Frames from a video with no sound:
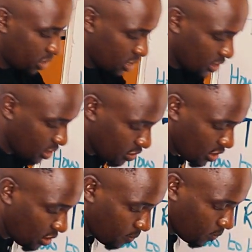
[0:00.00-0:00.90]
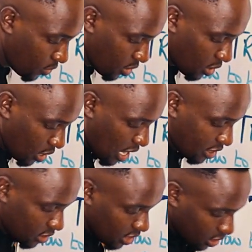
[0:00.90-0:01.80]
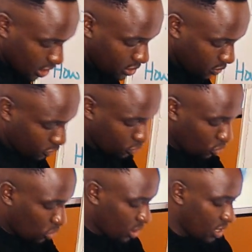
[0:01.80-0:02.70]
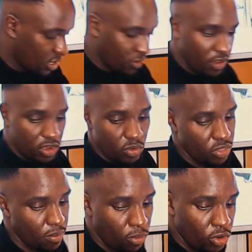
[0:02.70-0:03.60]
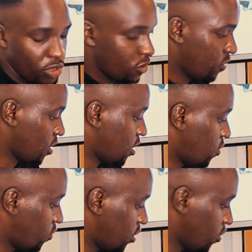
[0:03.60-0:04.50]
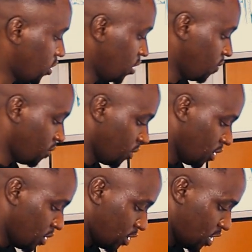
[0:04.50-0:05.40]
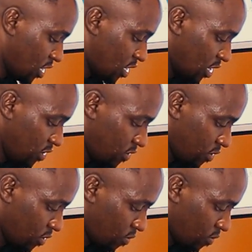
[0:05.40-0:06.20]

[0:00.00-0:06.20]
a trend line is that a trend line should not intersect with the body of the candlestick. Okay, trend lines.